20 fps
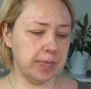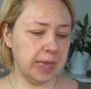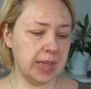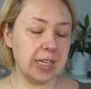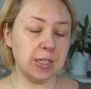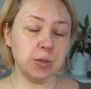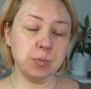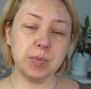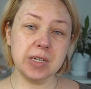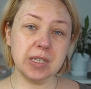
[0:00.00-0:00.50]

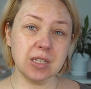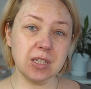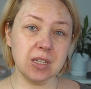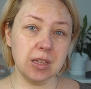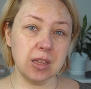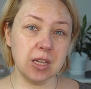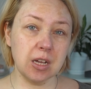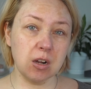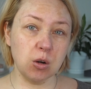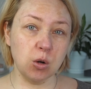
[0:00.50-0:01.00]
especially
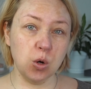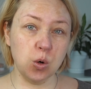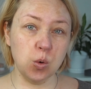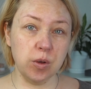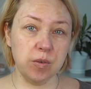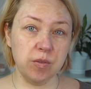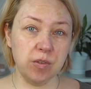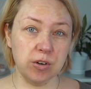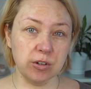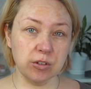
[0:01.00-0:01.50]
the
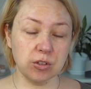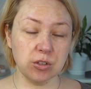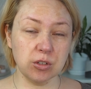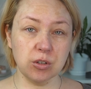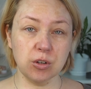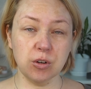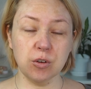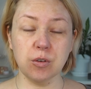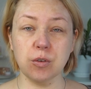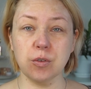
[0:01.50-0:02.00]
glowy version
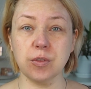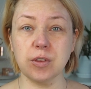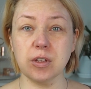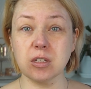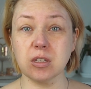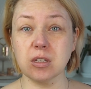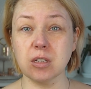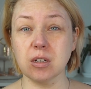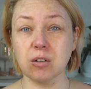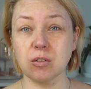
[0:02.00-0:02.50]
of the
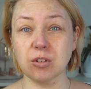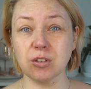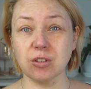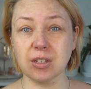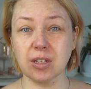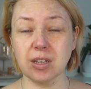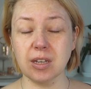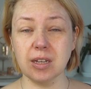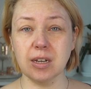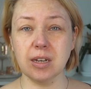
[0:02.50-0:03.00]
Synchro
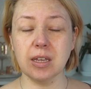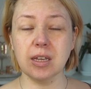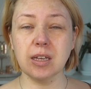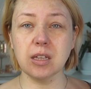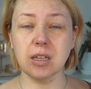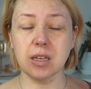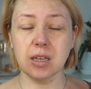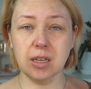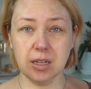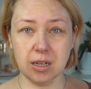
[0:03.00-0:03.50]
Skin.
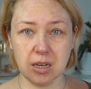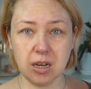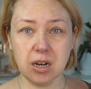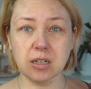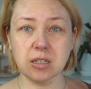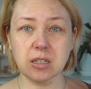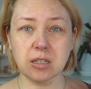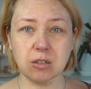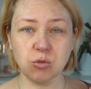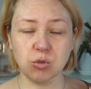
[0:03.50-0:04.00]
It
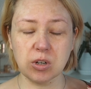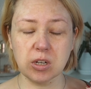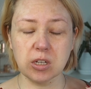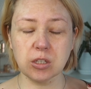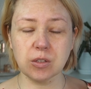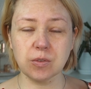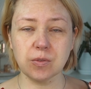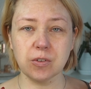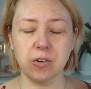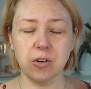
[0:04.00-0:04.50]
does
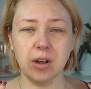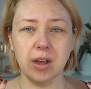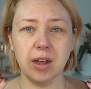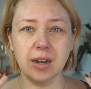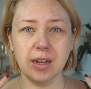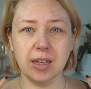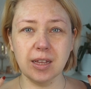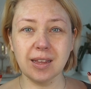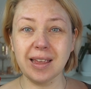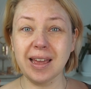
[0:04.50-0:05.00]
transfer and
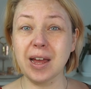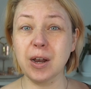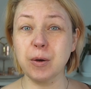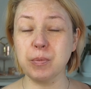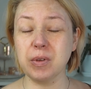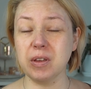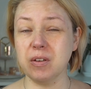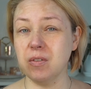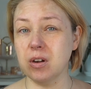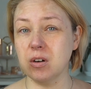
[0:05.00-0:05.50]
it can
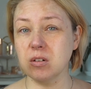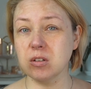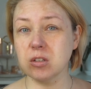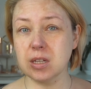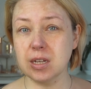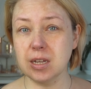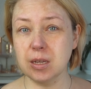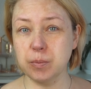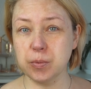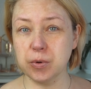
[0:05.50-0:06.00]
be very
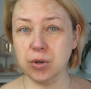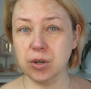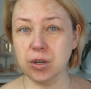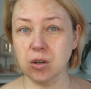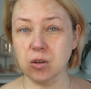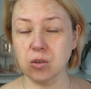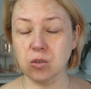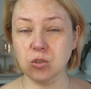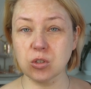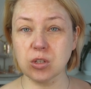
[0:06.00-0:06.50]
slippery
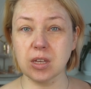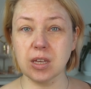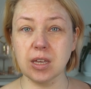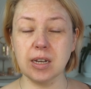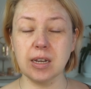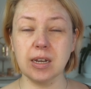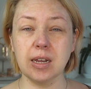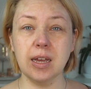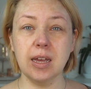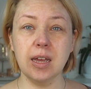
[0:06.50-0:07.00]
on
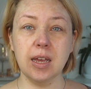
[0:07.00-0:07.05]
skin.